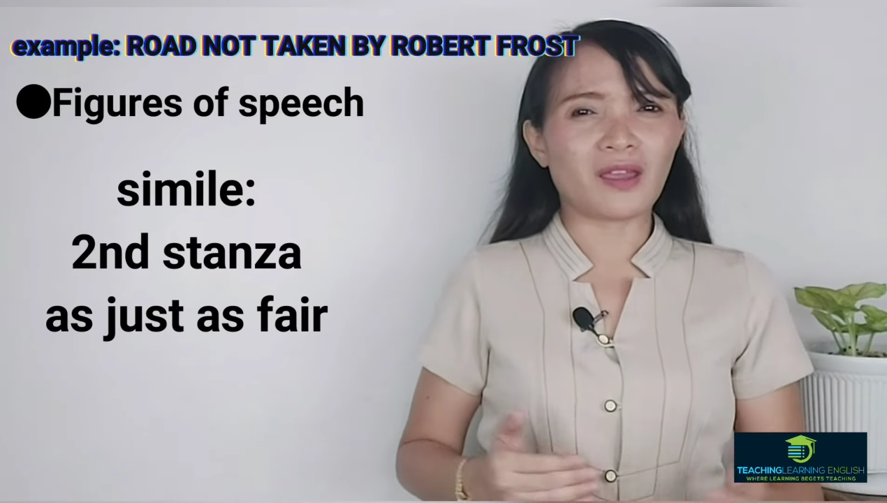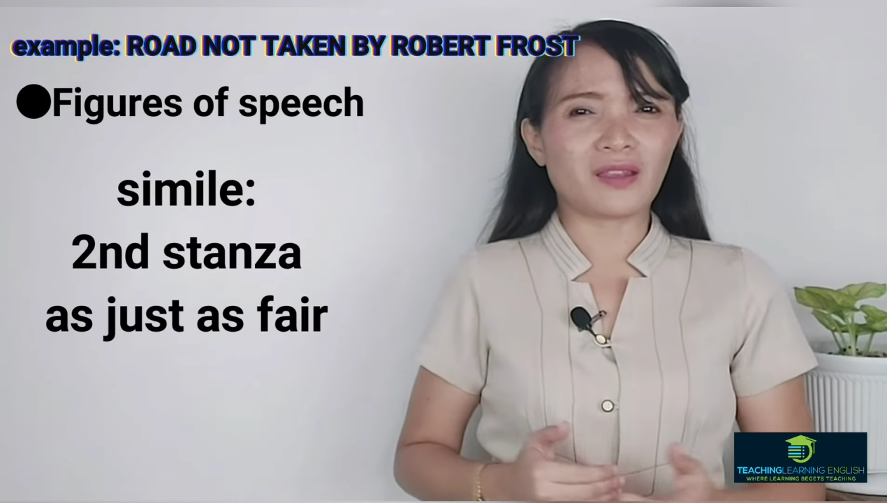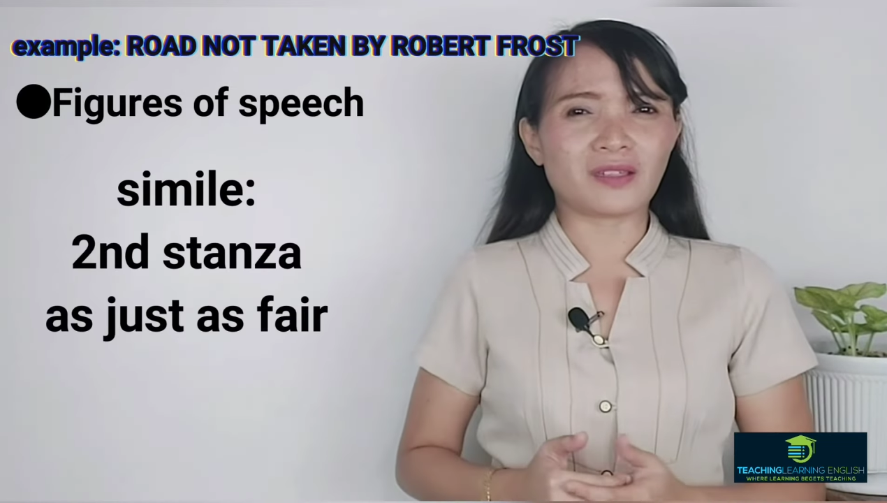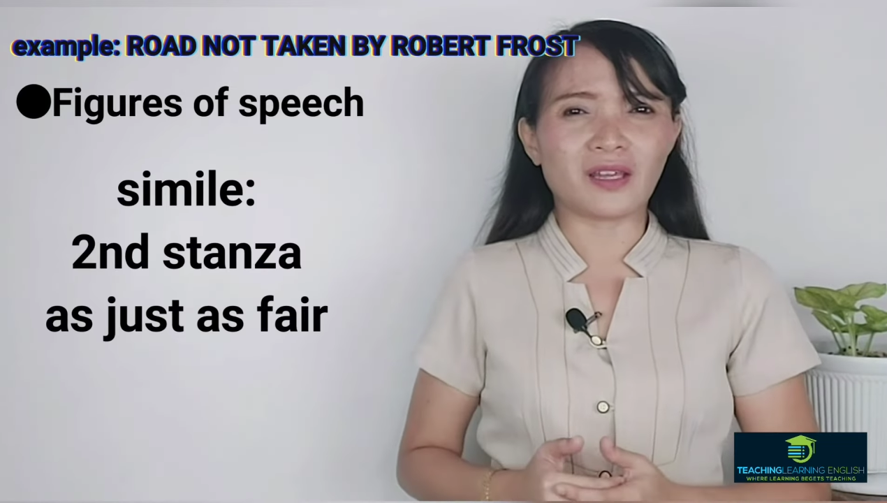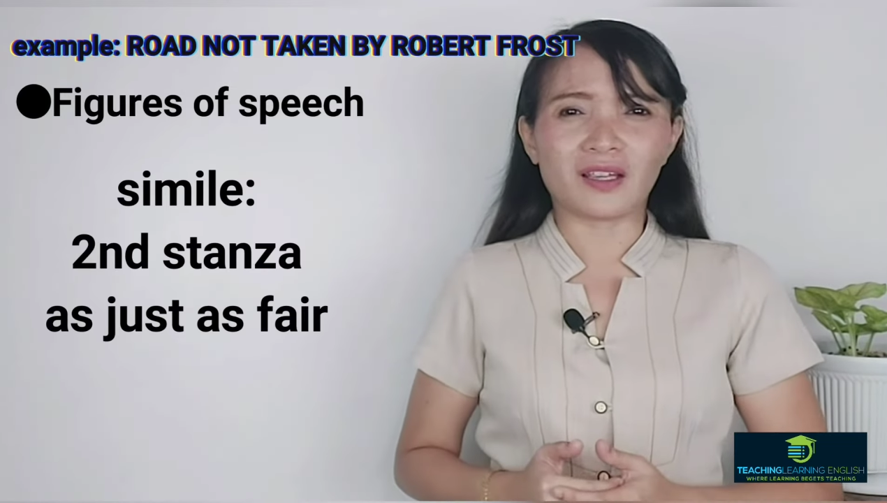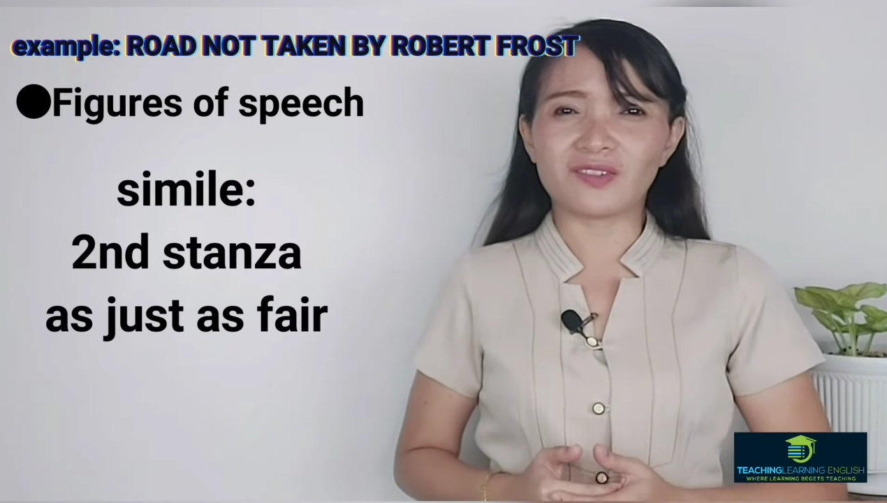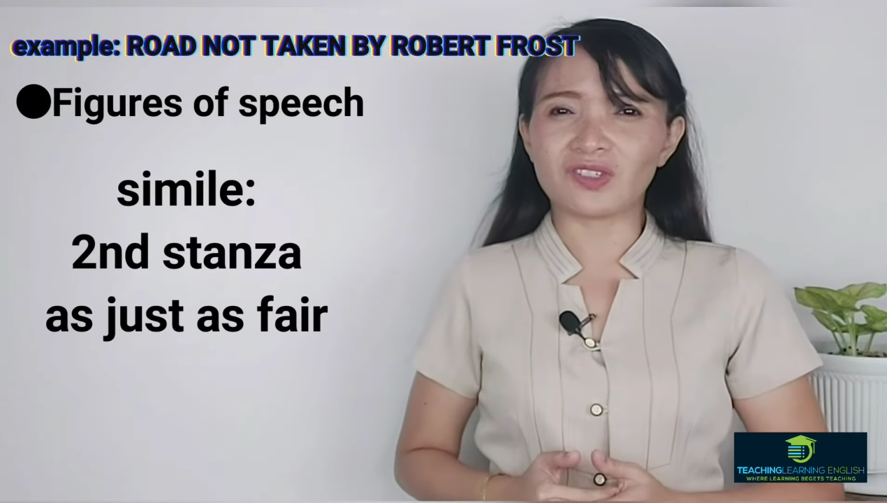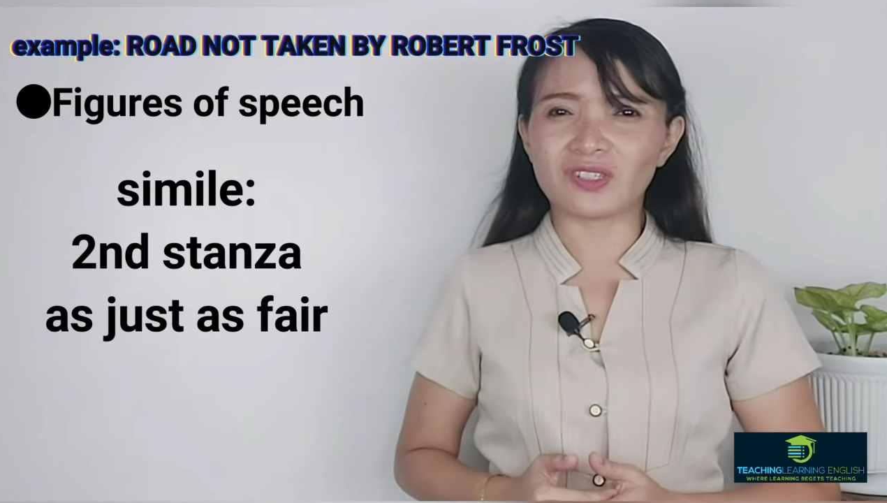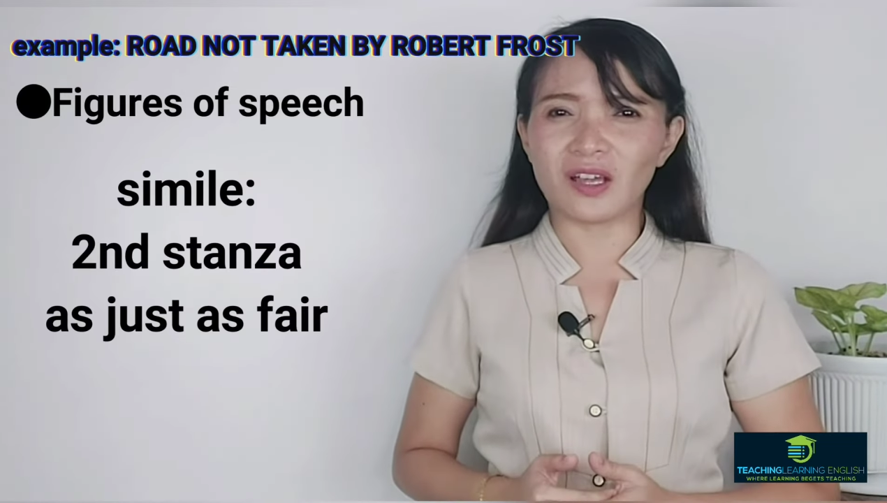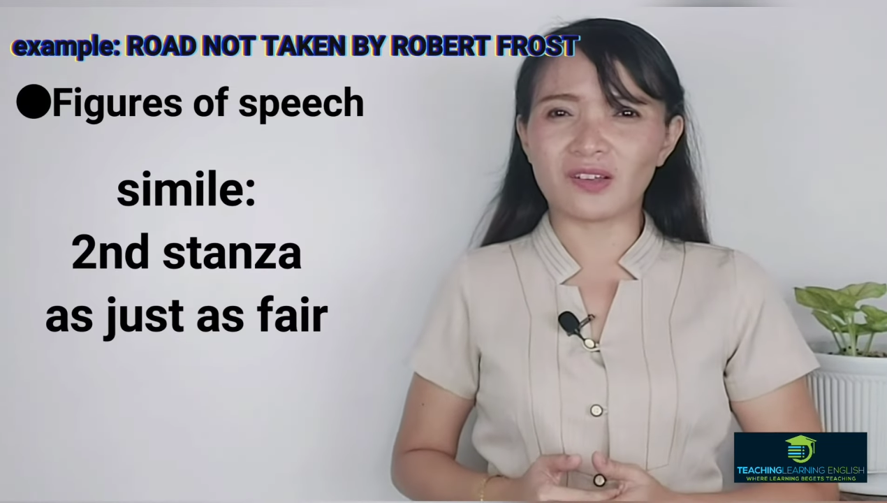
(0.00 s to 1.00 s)
in the
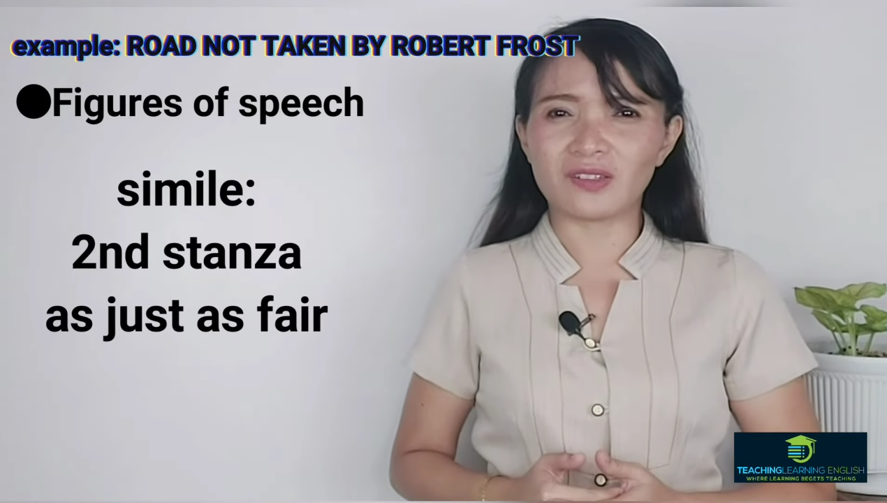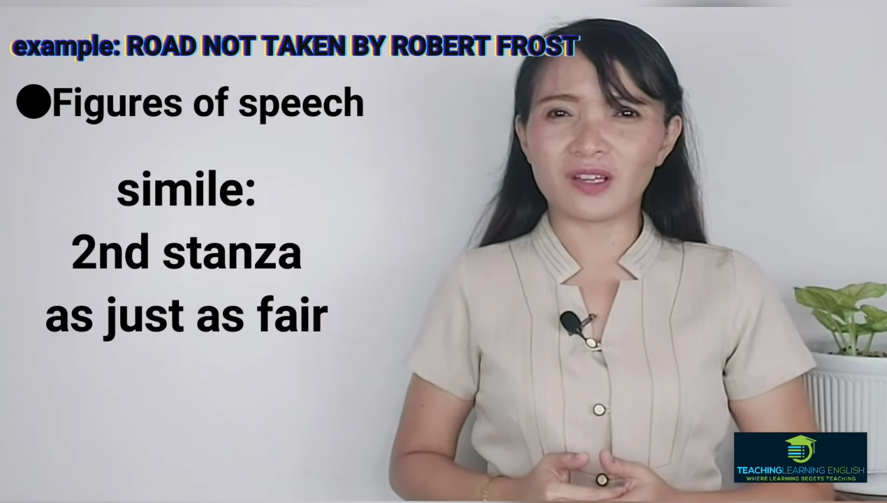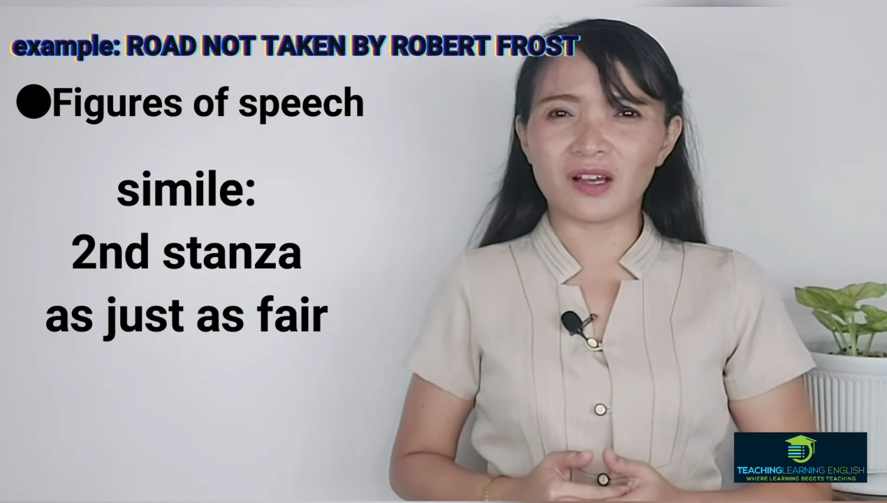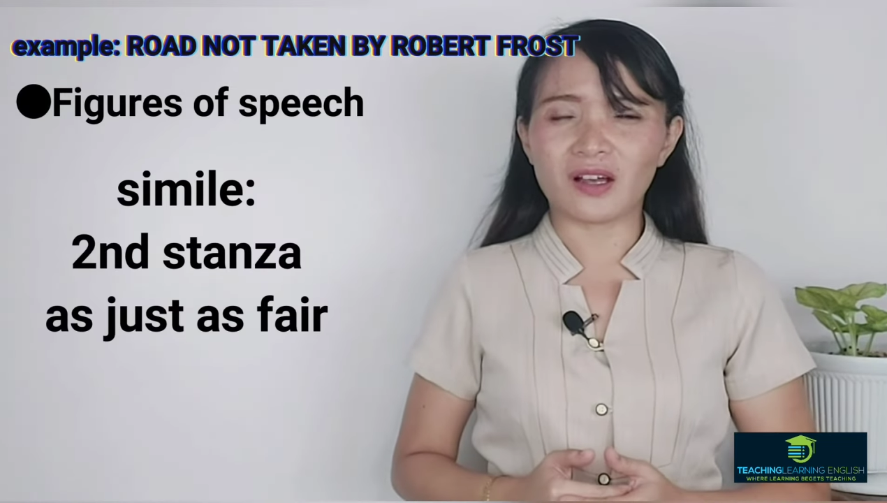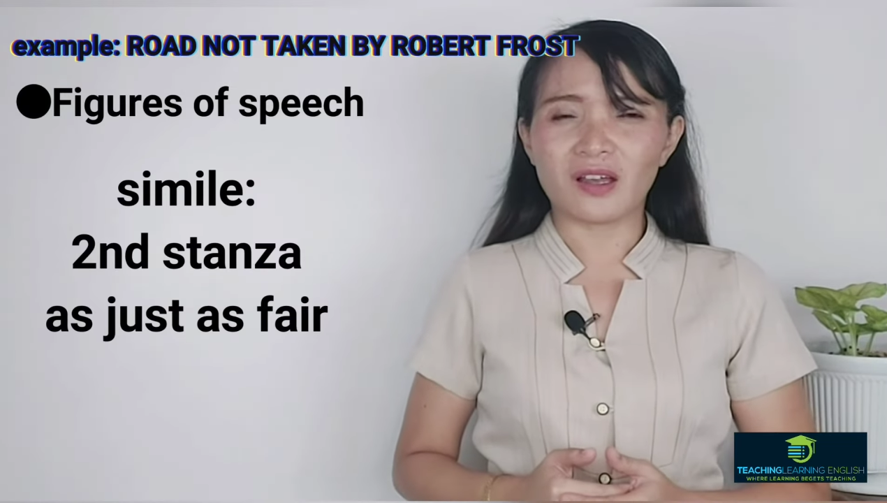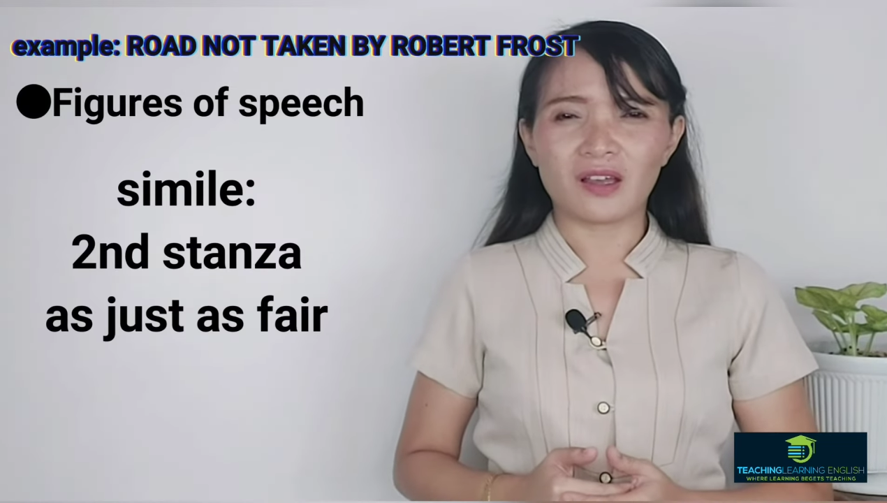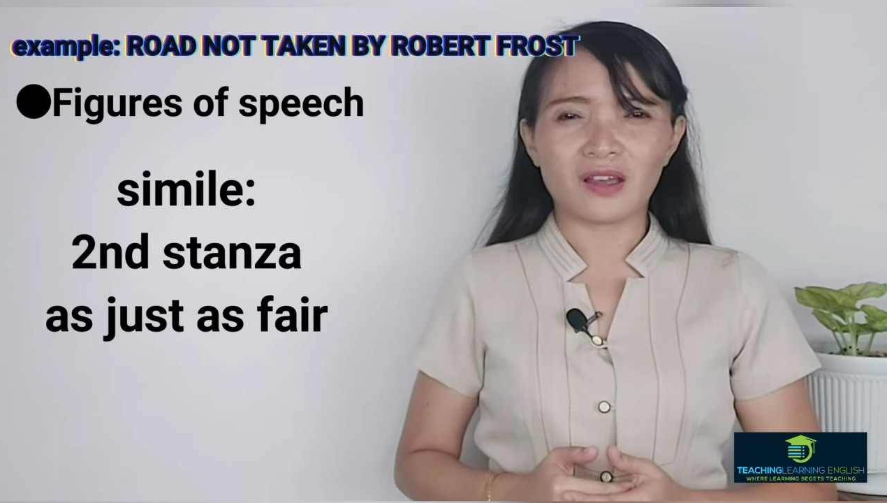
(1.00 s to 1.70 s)
second stanza.